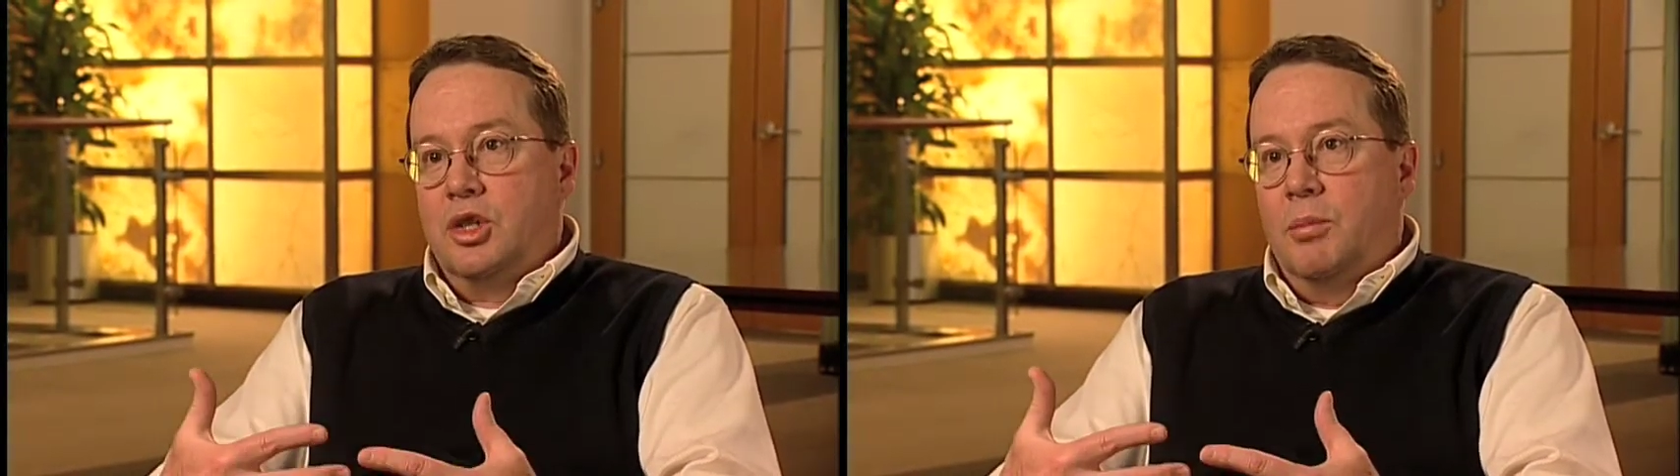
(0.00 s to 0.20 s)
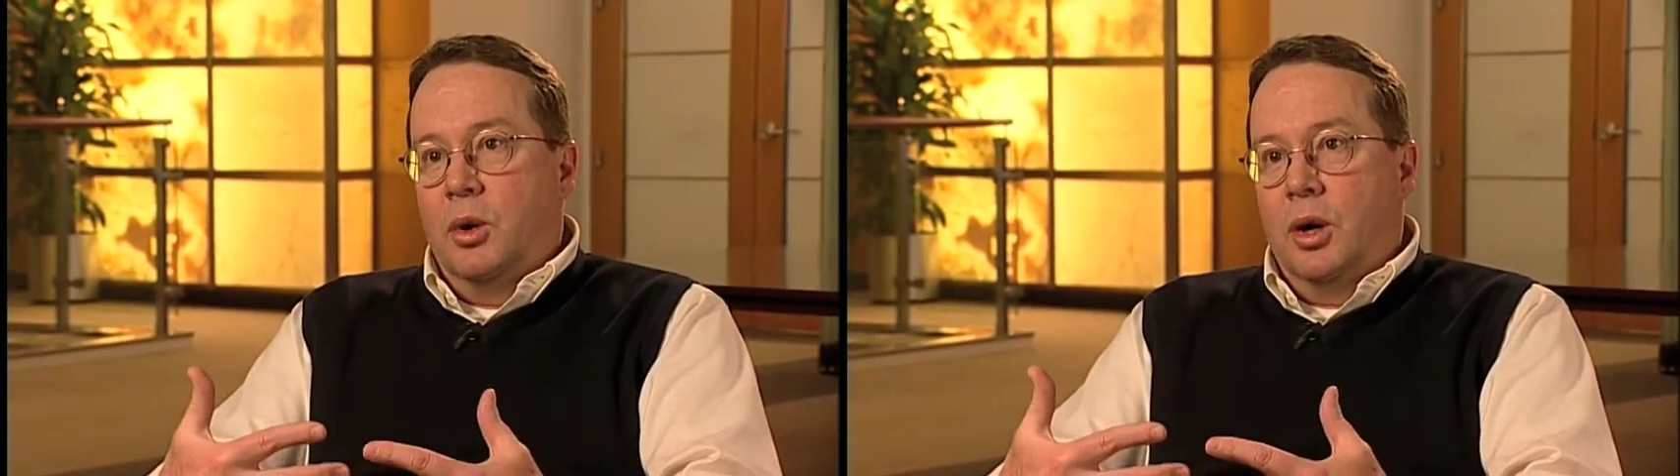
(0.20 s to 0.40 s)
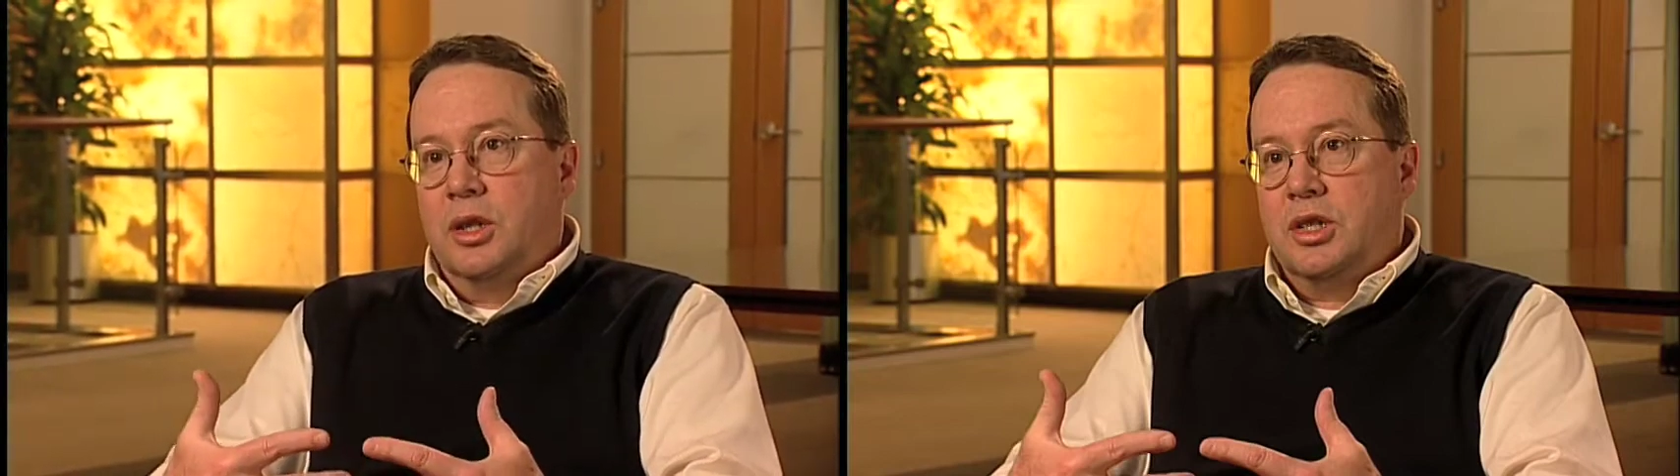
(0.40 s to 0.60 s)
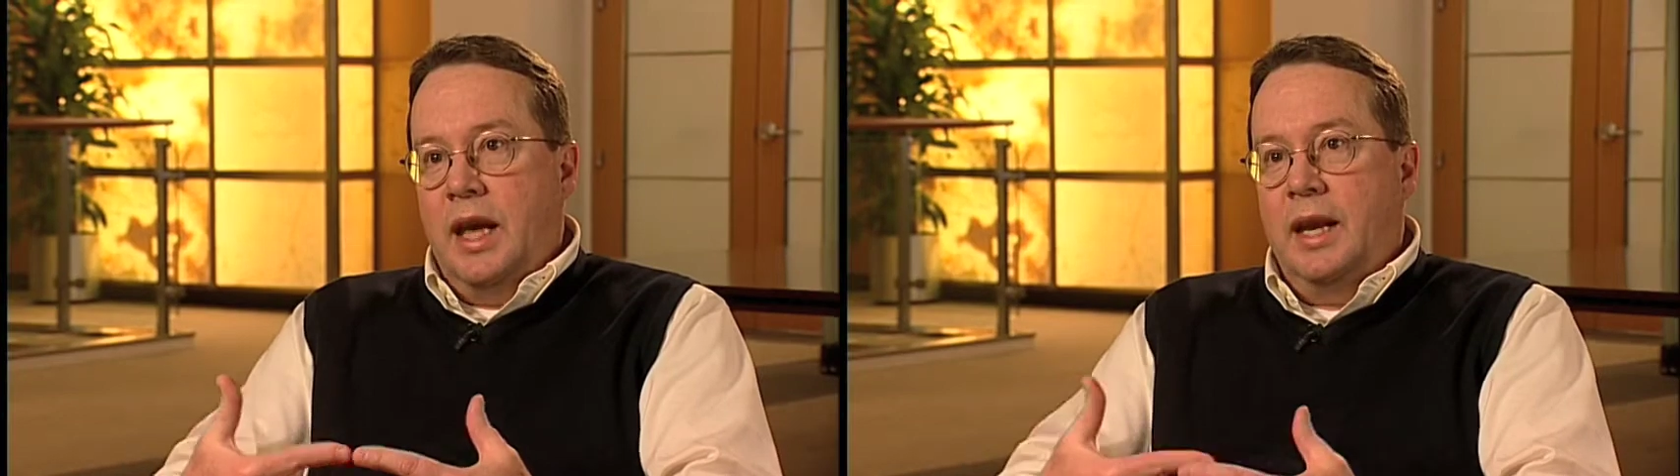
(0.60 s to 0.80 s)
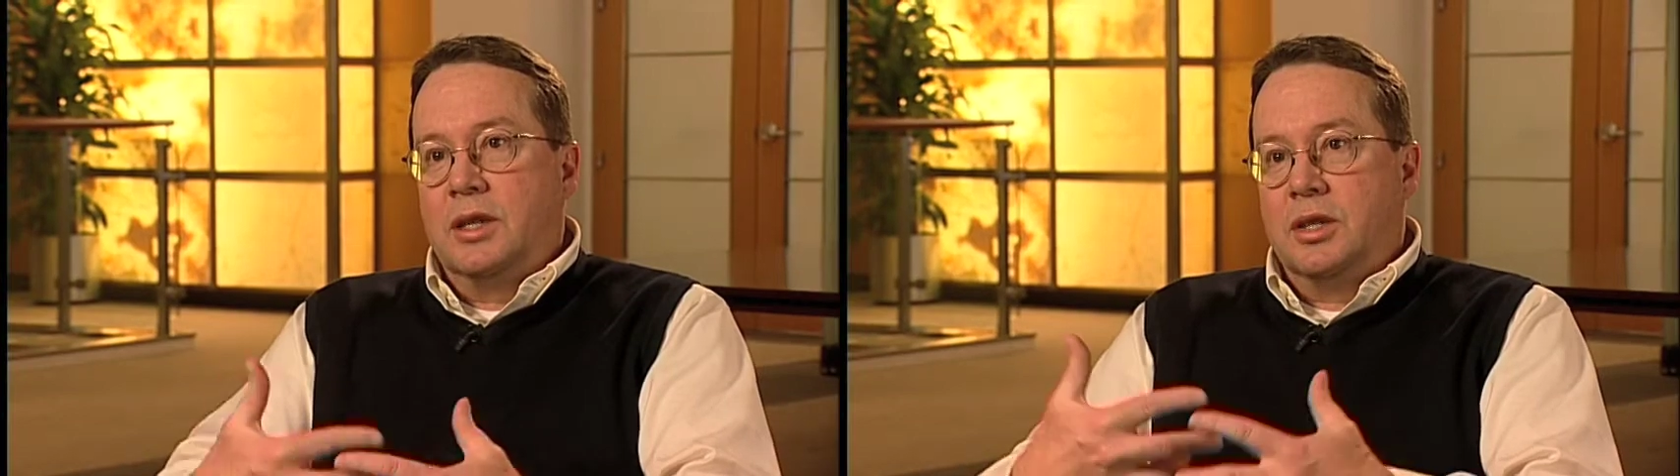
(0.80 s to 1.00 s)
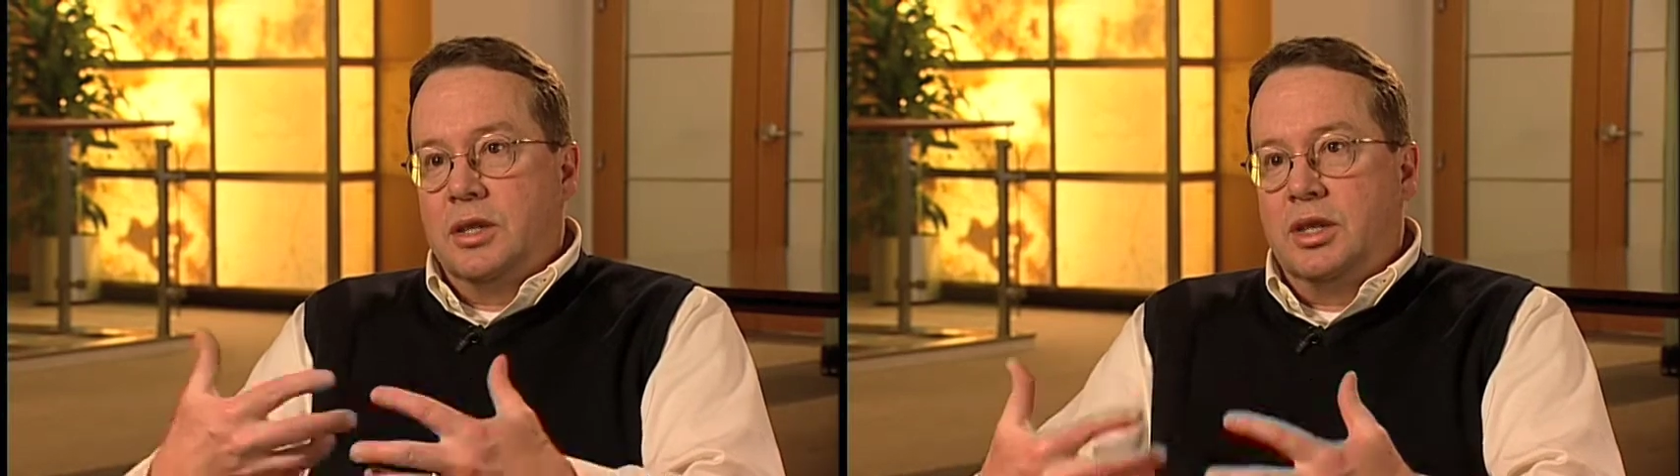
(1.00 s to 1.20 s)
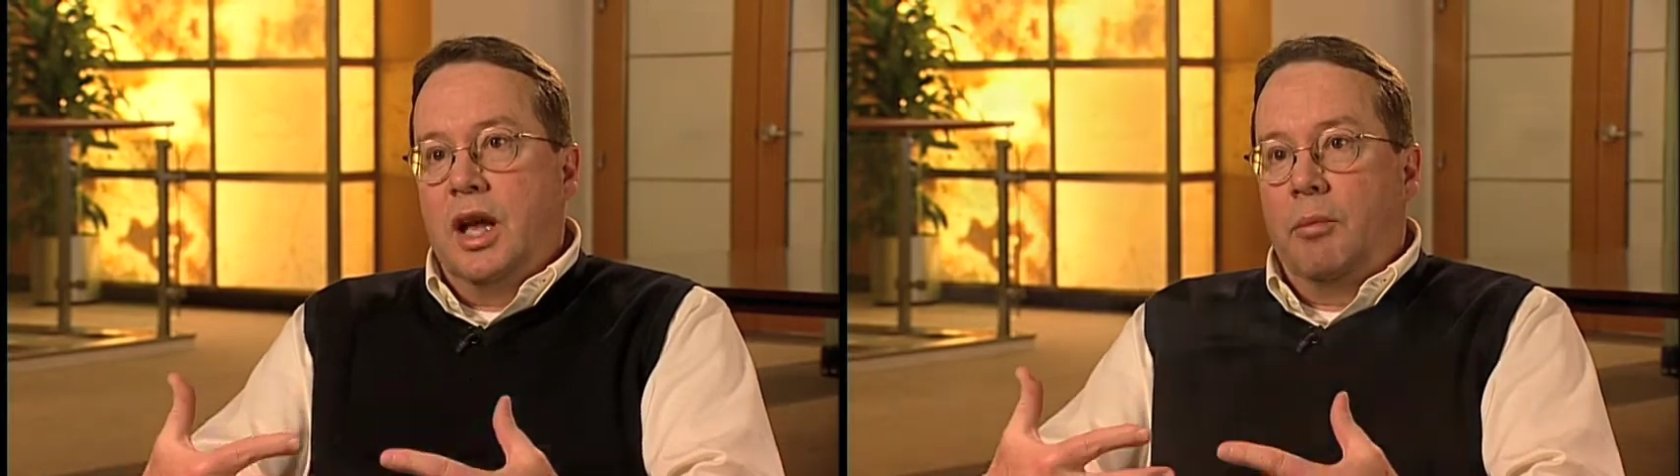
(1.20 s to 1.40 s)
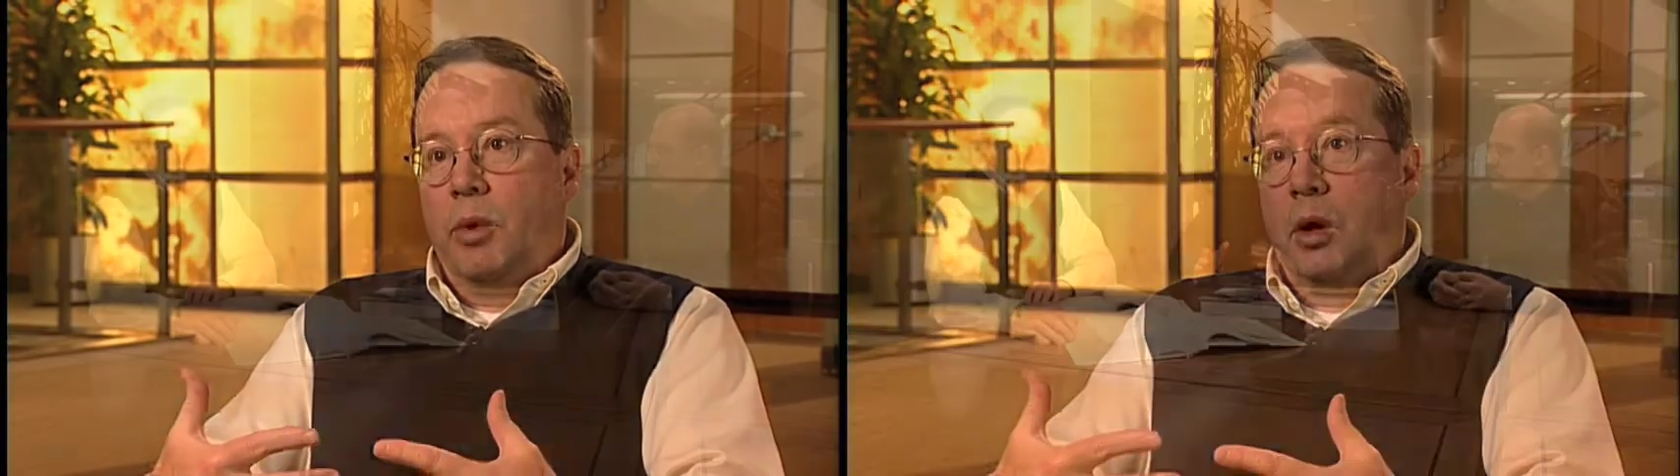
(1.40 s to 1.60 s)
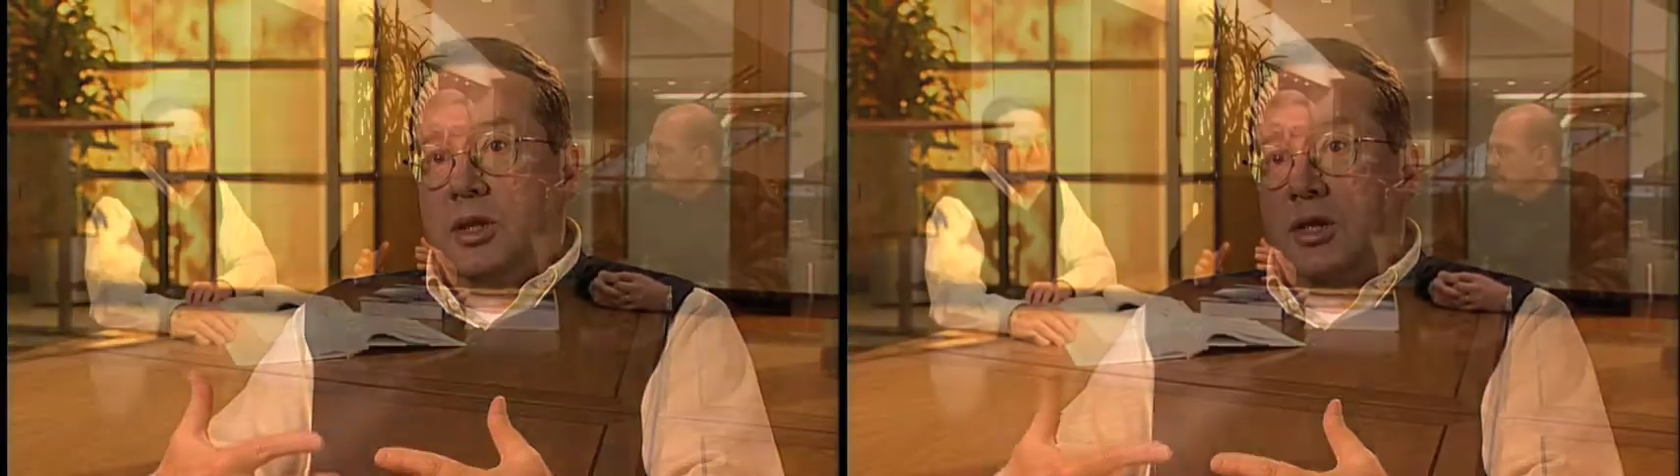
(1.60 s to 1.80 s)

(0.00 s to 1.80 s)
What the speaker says: of books, and it's a set of books